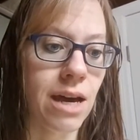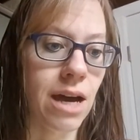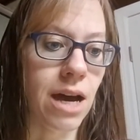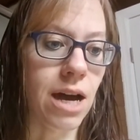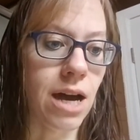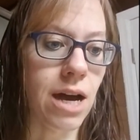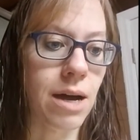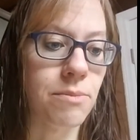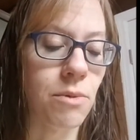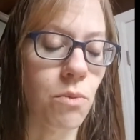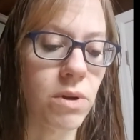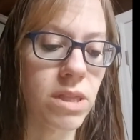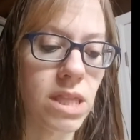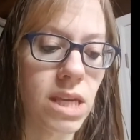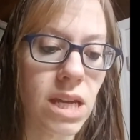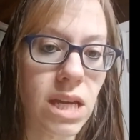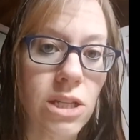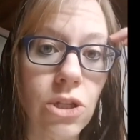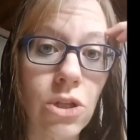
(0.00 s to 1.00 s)
One
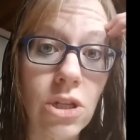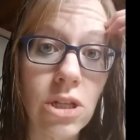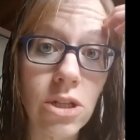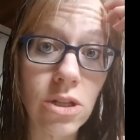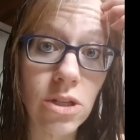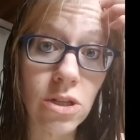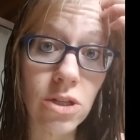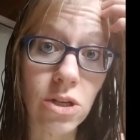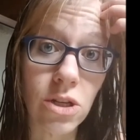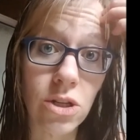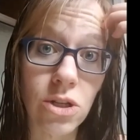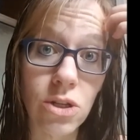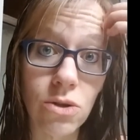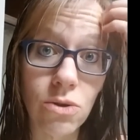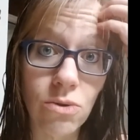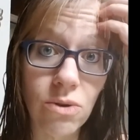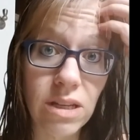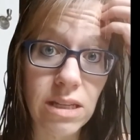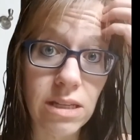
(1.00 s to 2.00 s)
thing I still need to
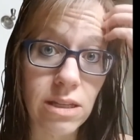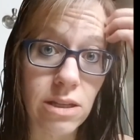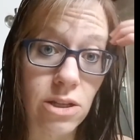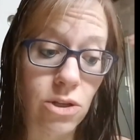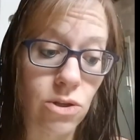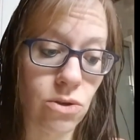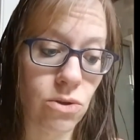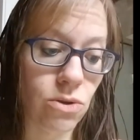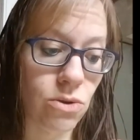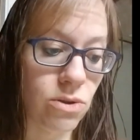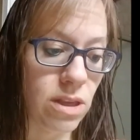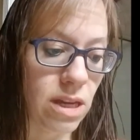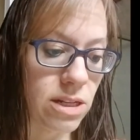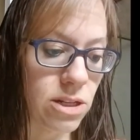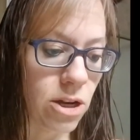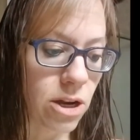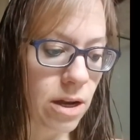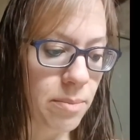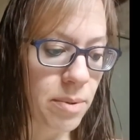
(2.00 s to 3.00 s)
do is they
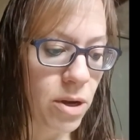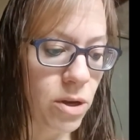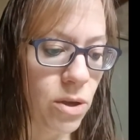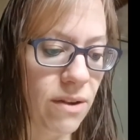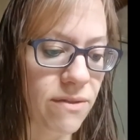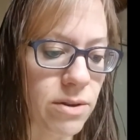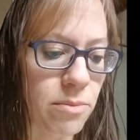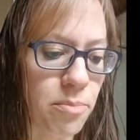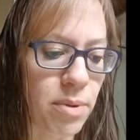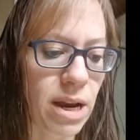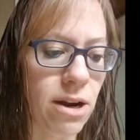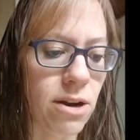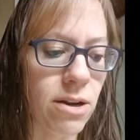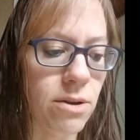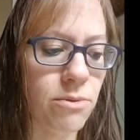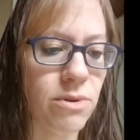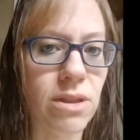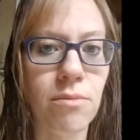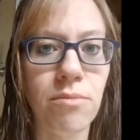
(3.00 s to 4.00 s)
talk about you have to pair
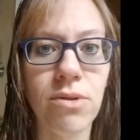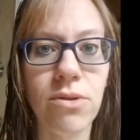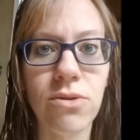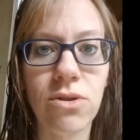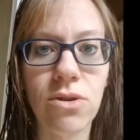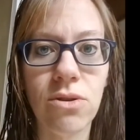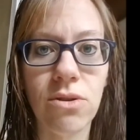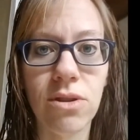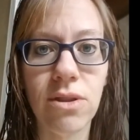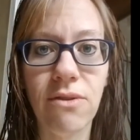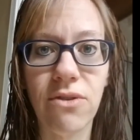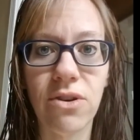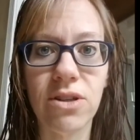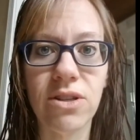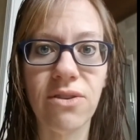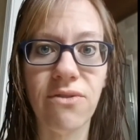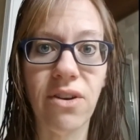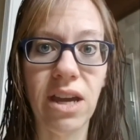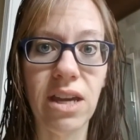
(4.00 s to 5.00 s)
it with the Bluetooth of your
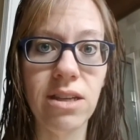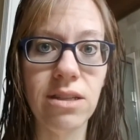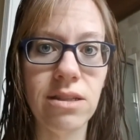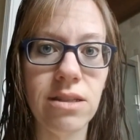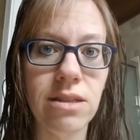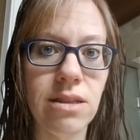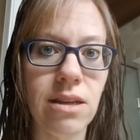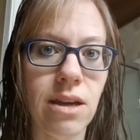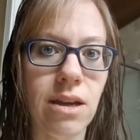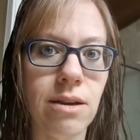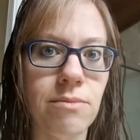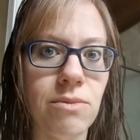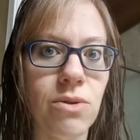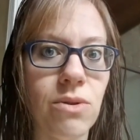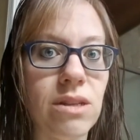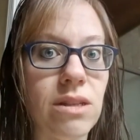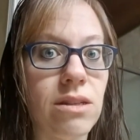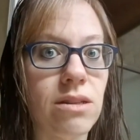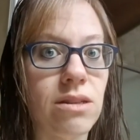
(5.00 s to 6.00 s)
device.
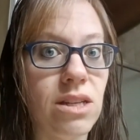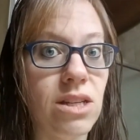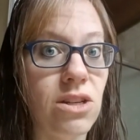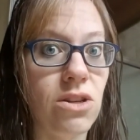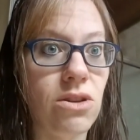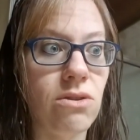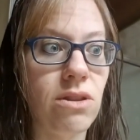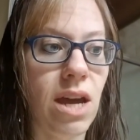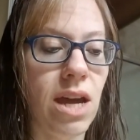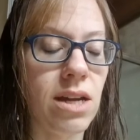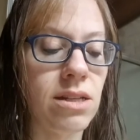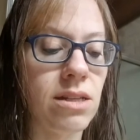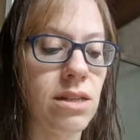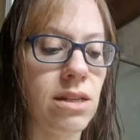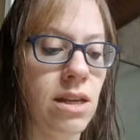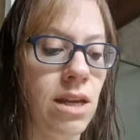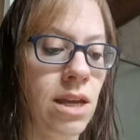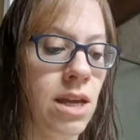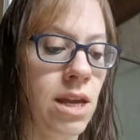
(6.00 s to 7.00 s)
So I still need to do that.